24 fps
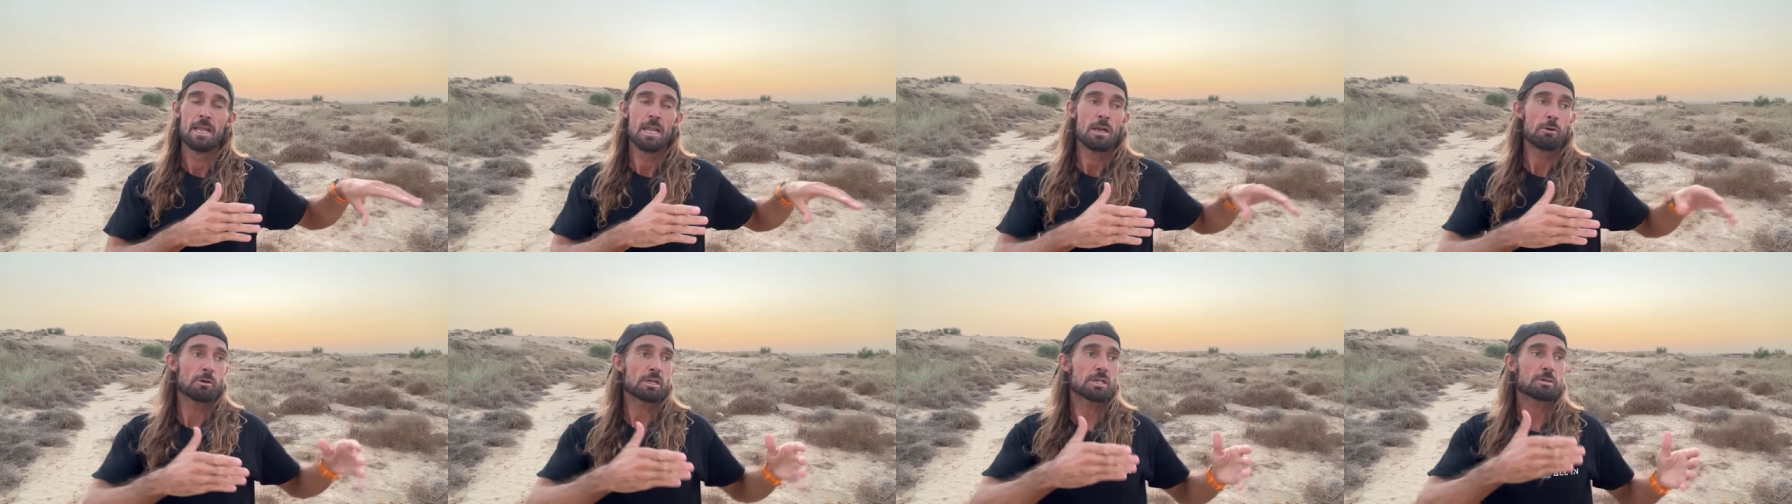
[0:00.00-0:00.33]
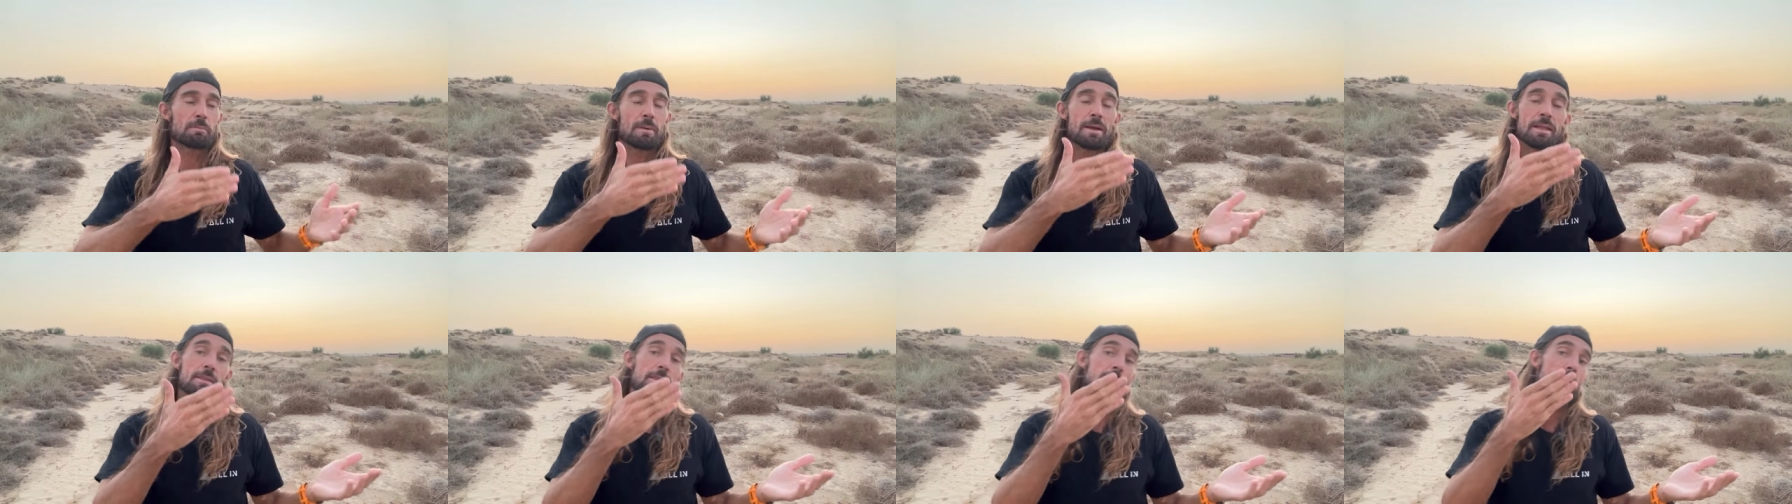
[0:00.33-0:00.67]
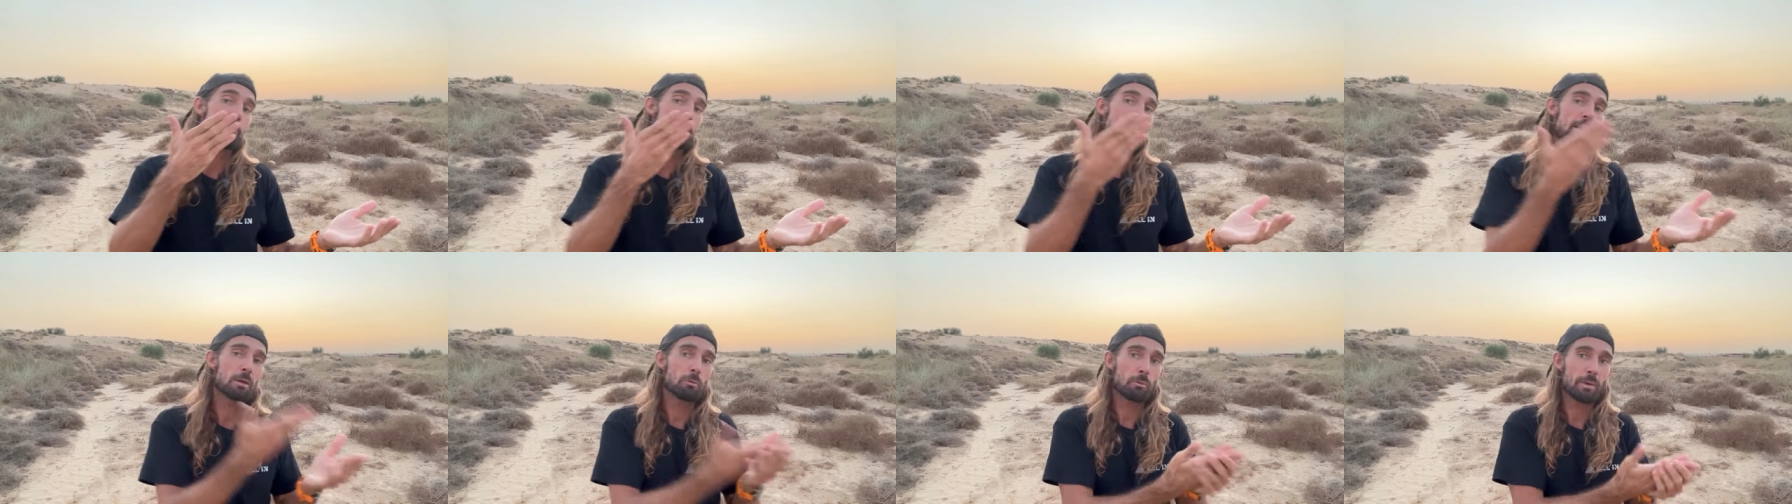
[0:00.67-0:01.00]
which meant the
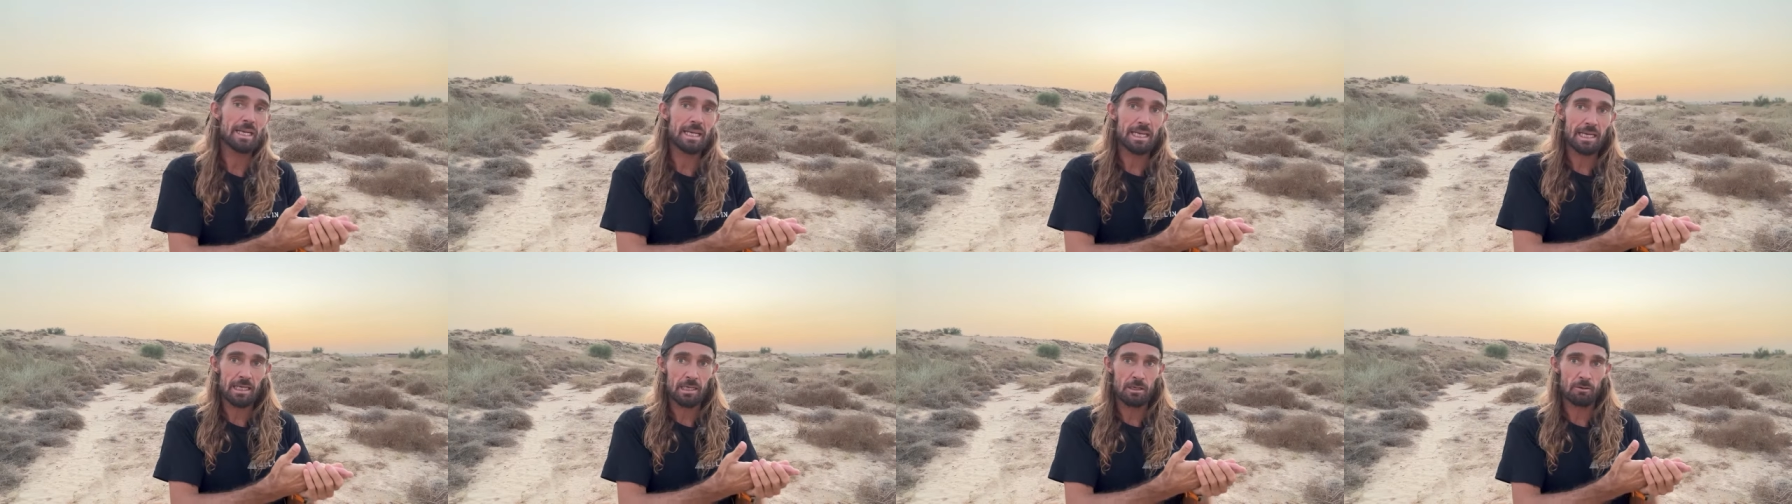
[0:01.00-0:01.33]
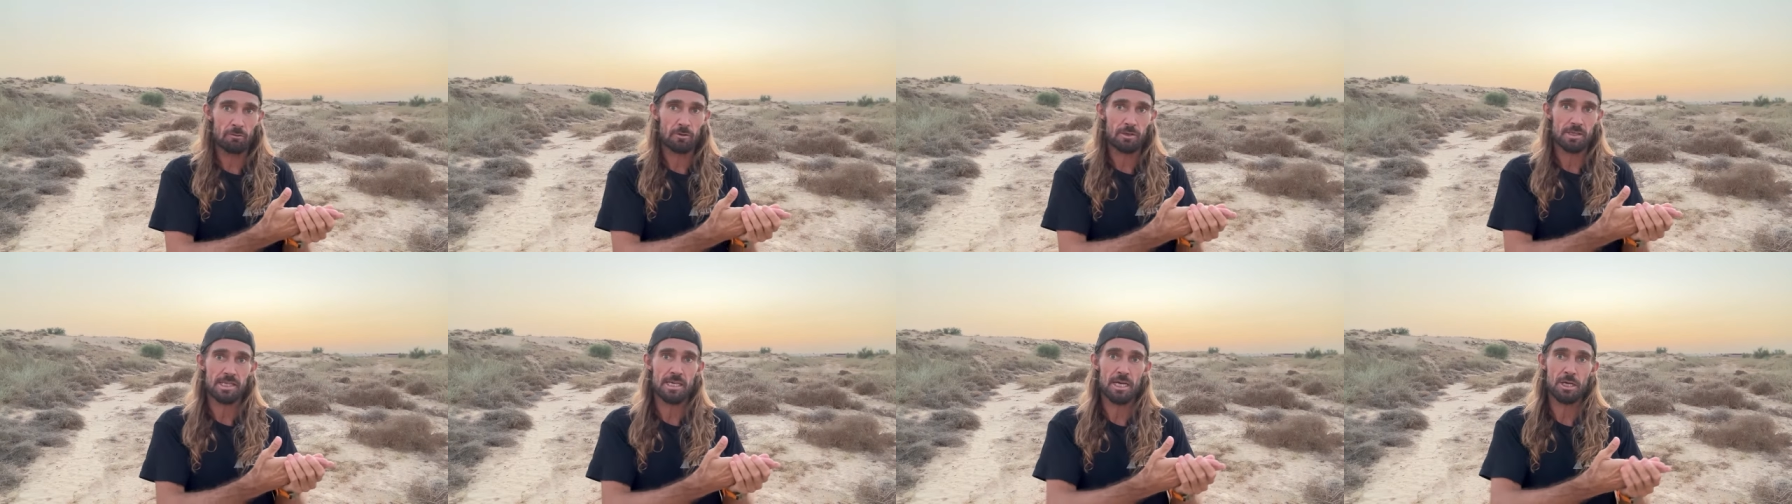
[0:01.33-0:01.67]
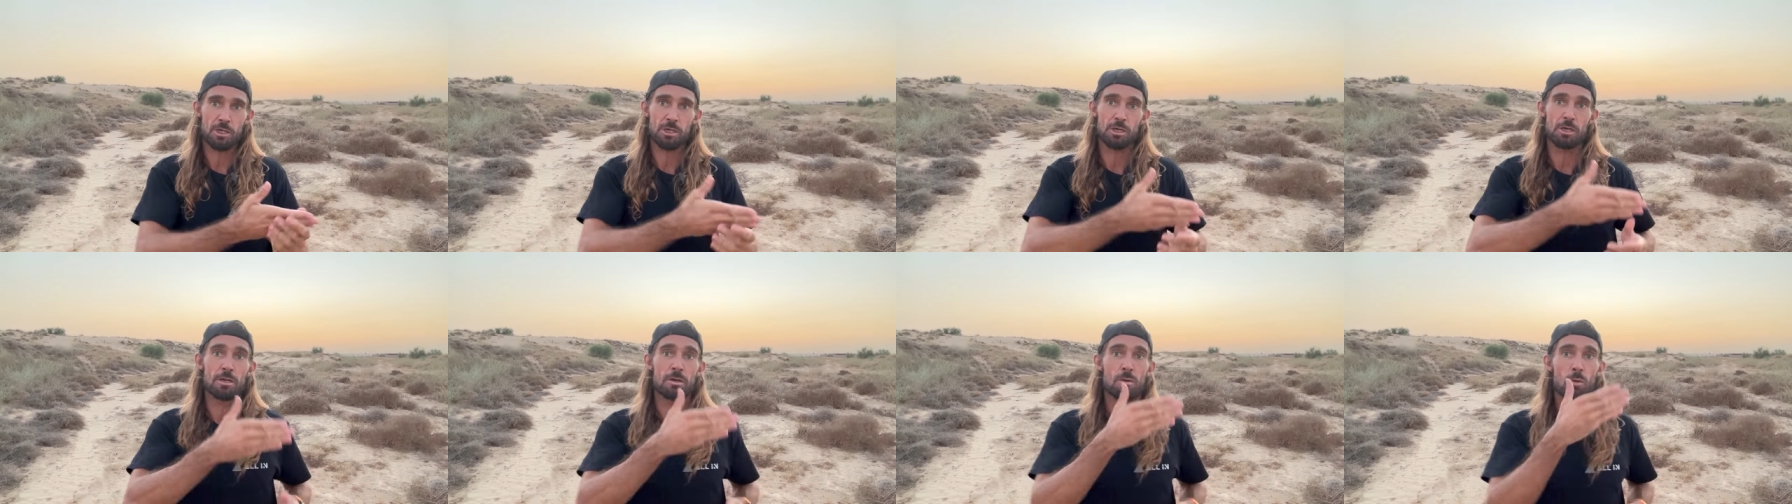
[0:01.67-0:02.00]
midweek interval
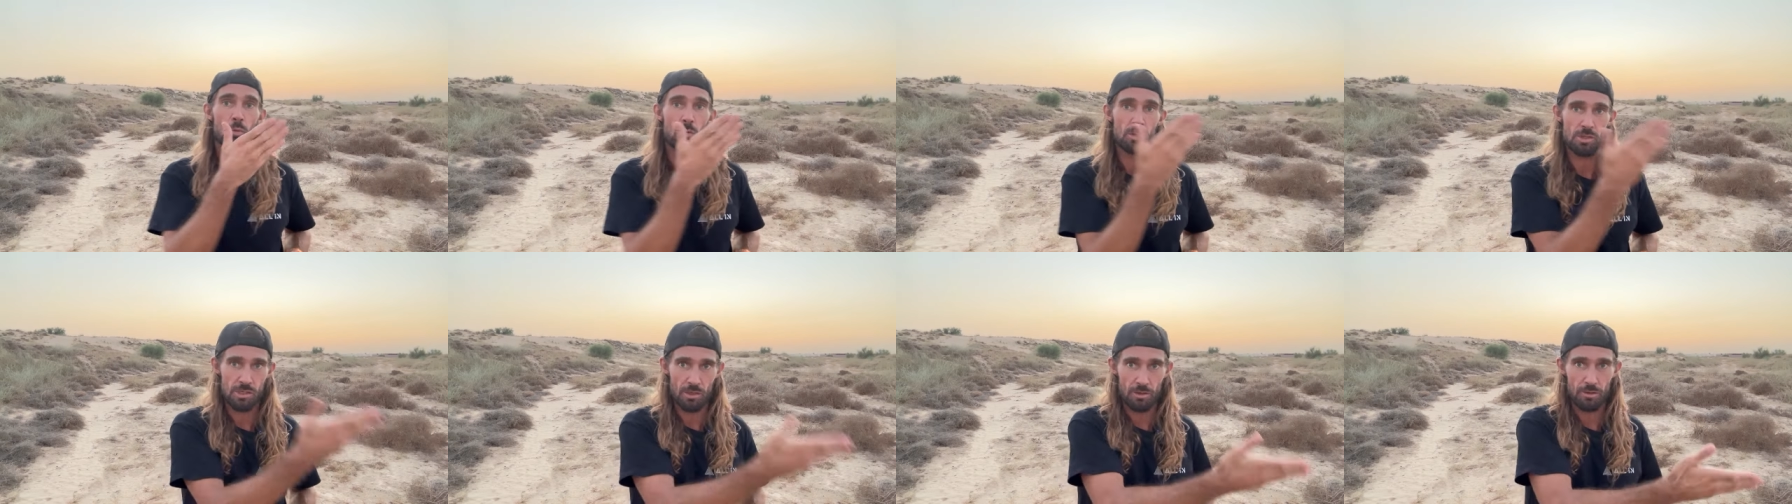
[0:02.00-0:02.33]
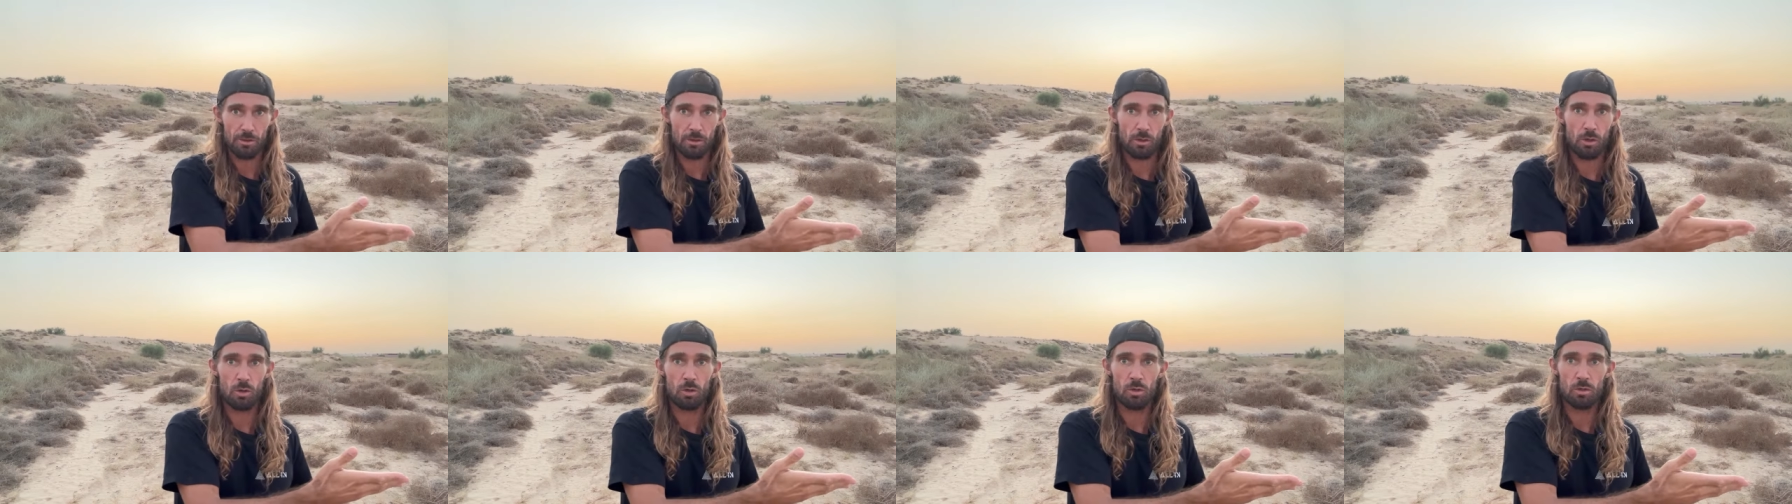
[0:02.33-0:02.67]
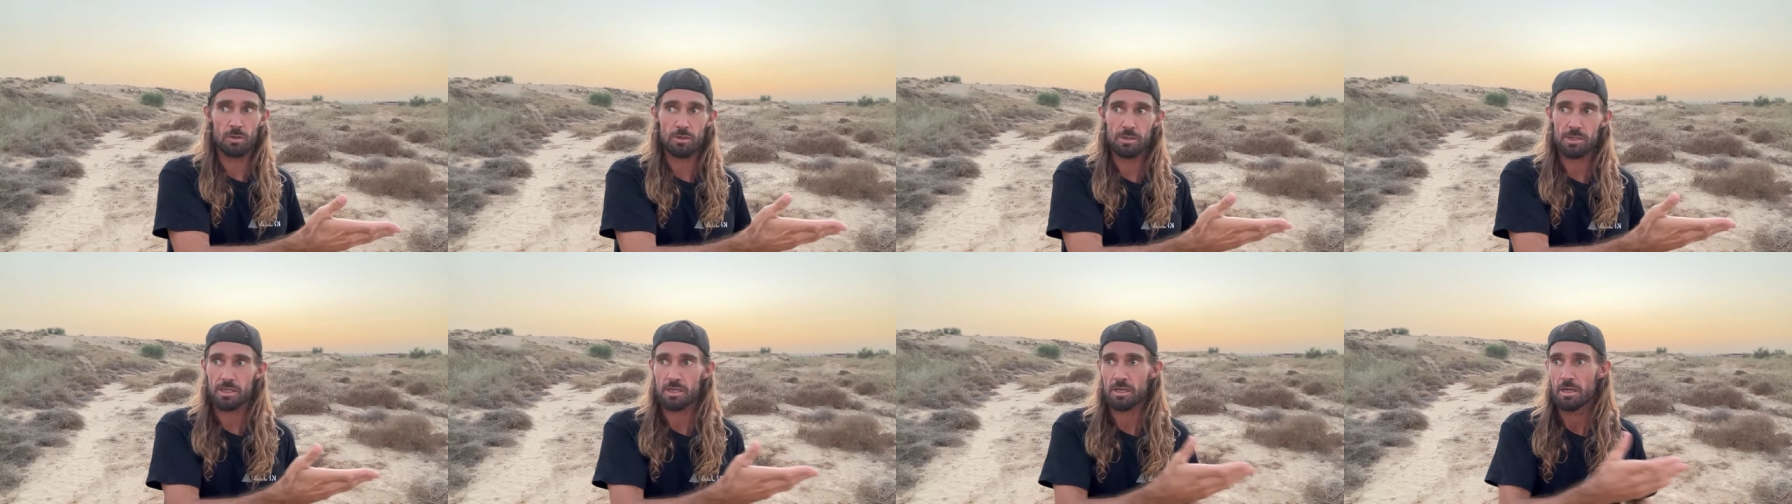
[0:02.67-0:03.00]
session was on the
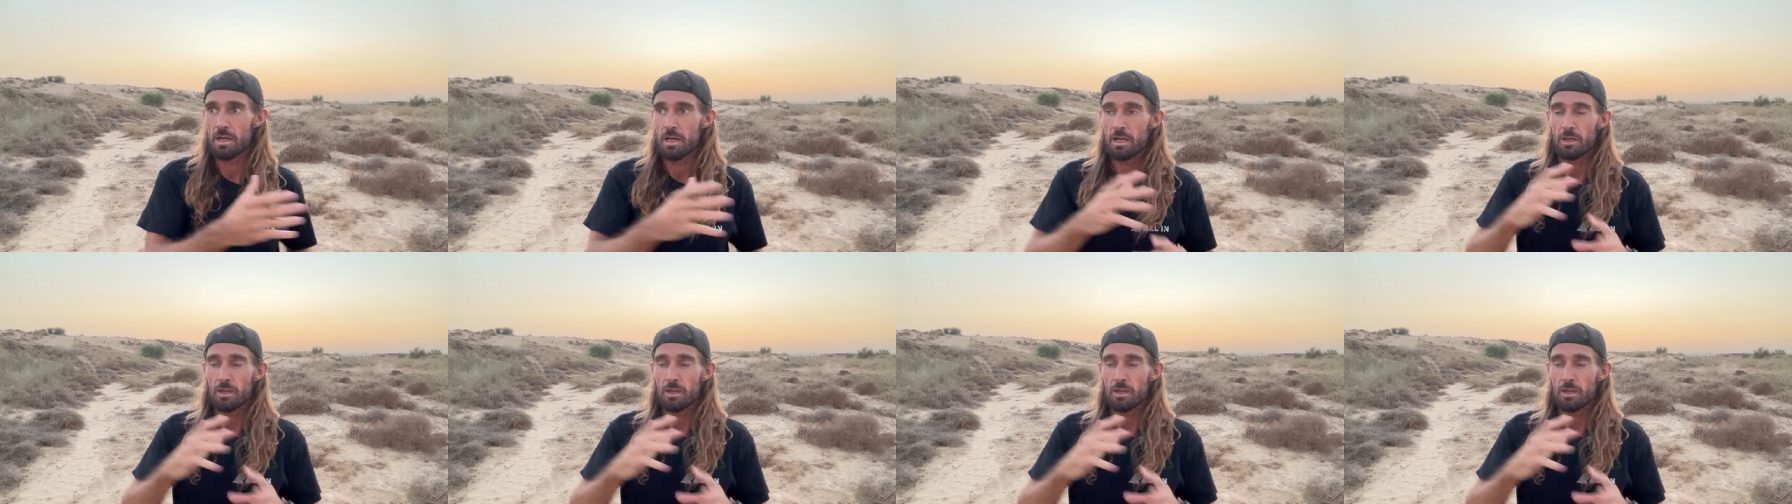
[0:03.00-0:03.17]
course.